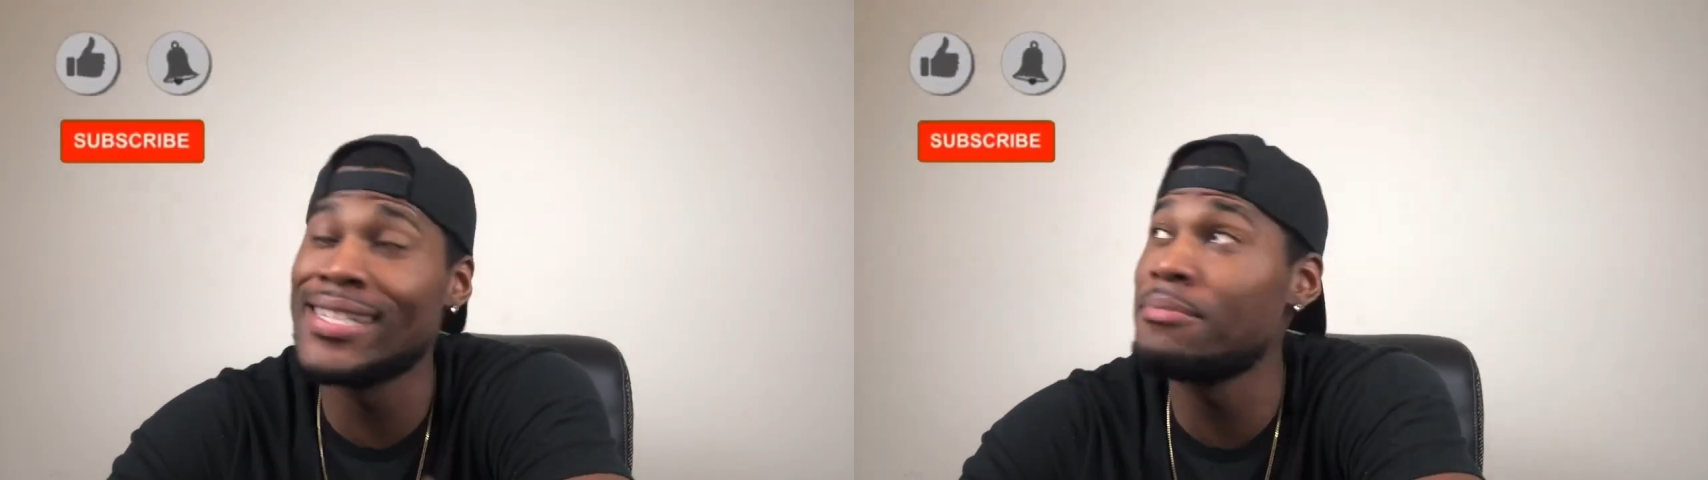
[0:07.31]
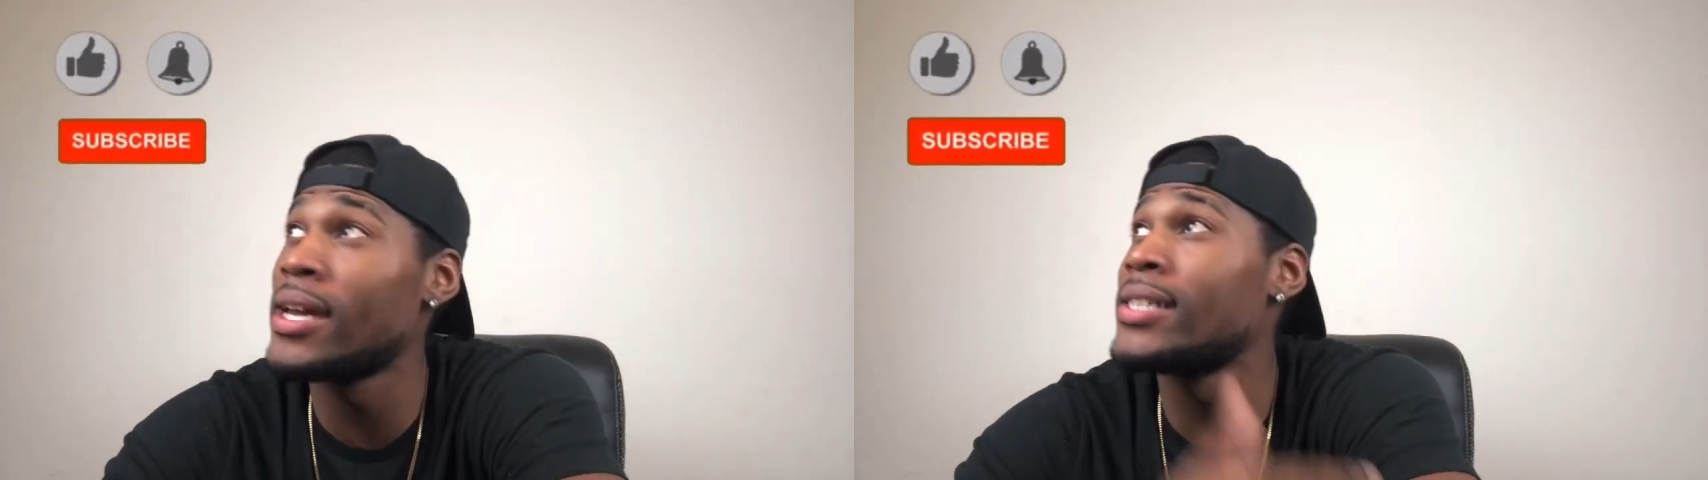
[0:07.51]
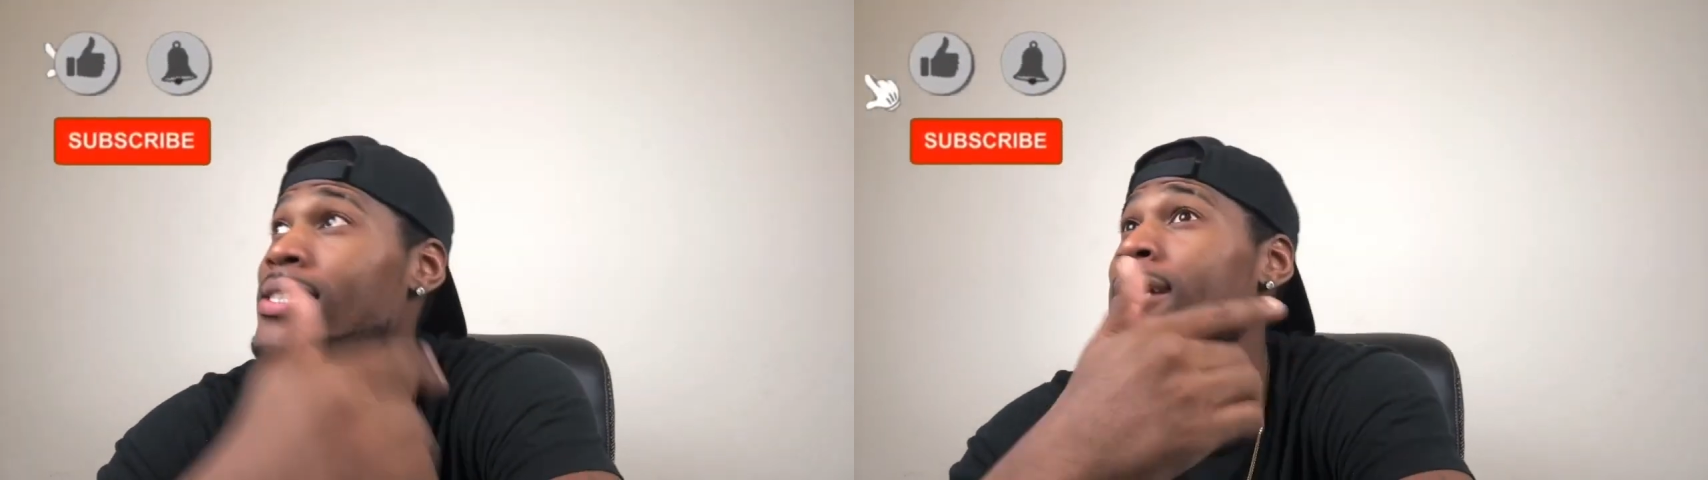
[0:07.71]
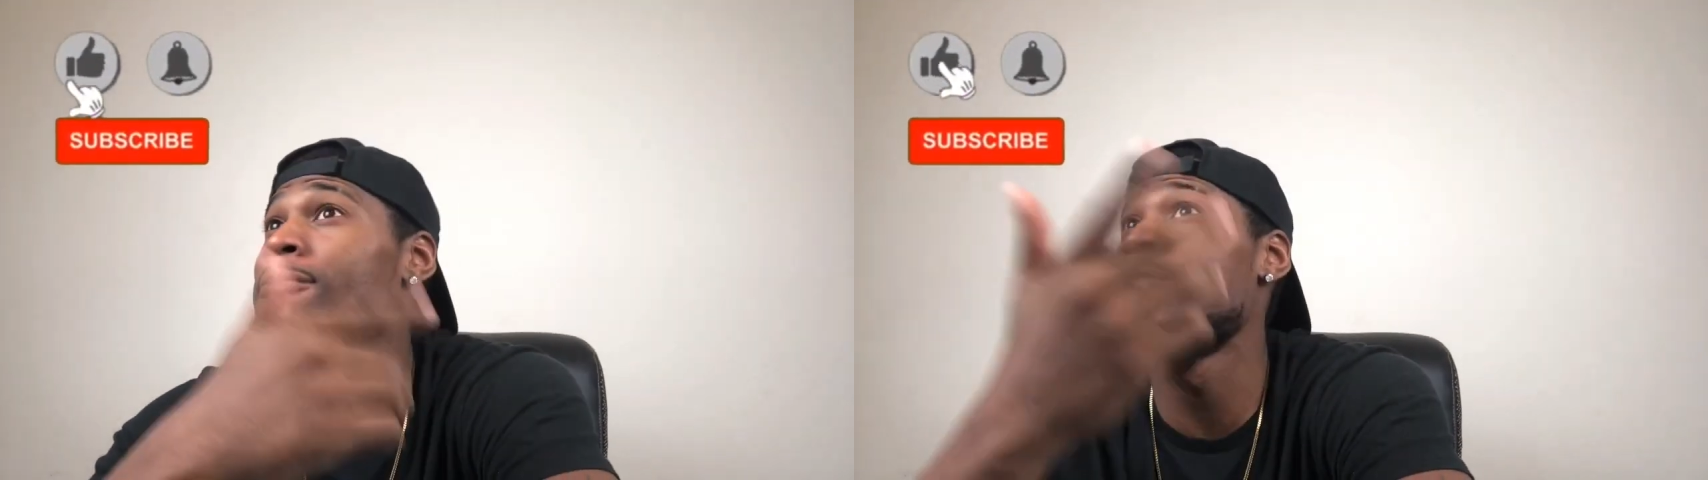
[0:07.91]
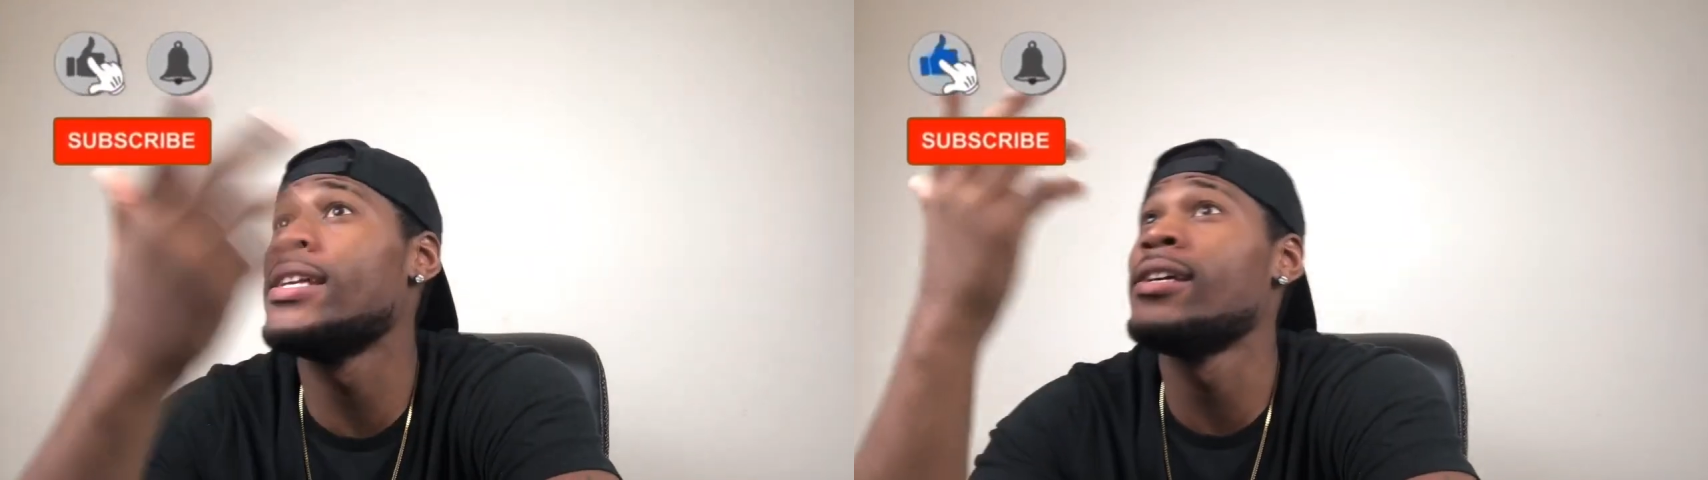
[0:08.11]
man. Share the
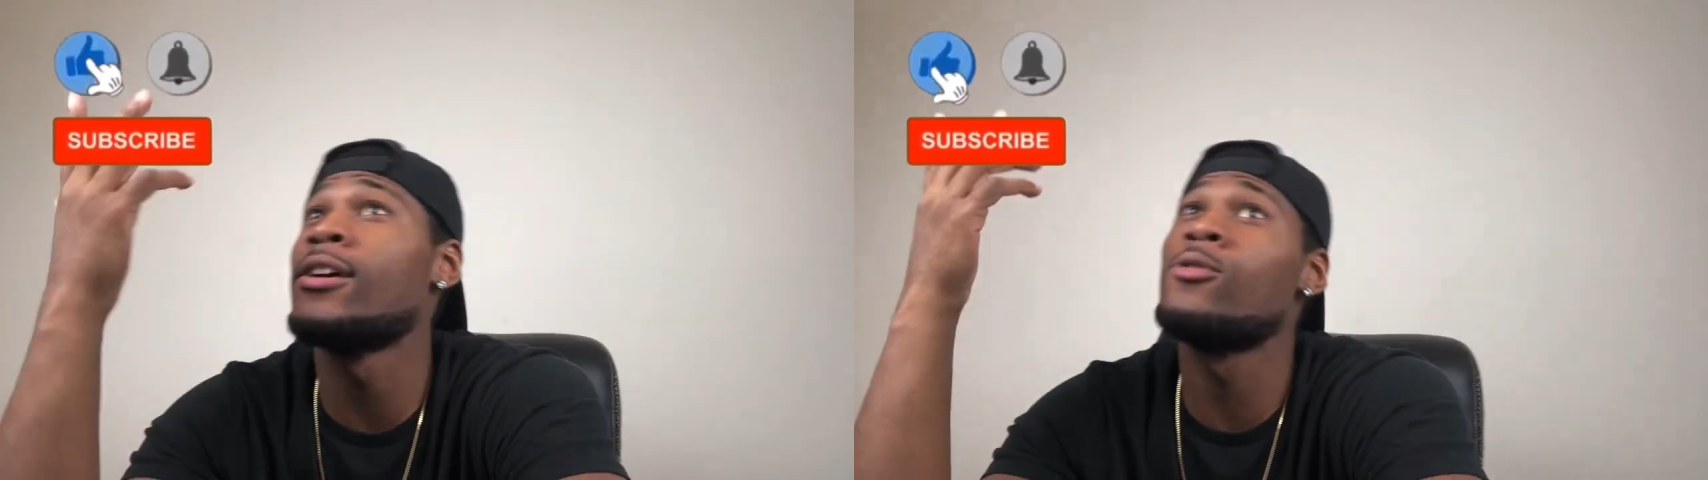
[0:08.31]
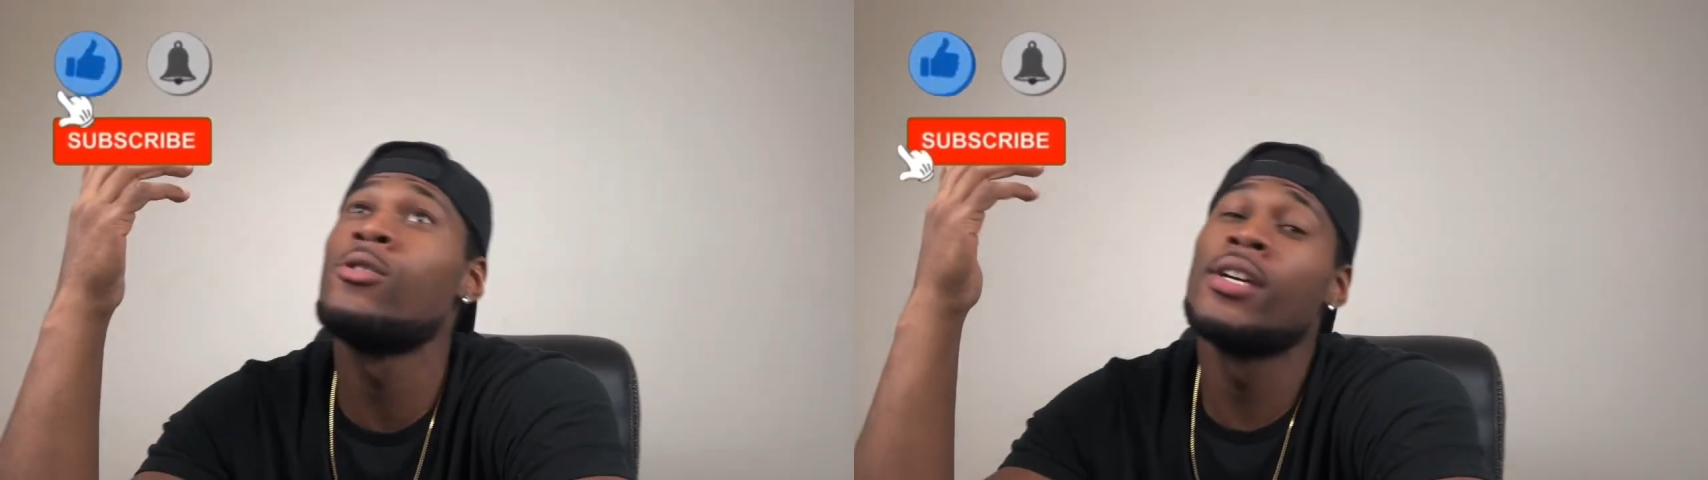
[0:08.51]
video.